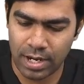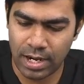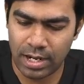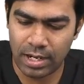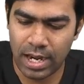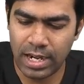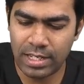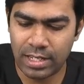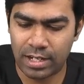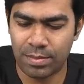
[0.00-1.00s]
Under any
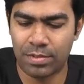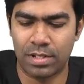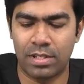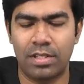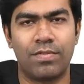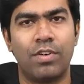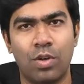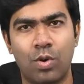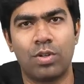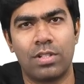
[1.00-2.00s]
circumstances, if
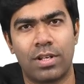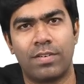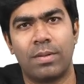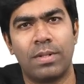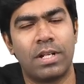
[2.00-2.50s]
glucose is available,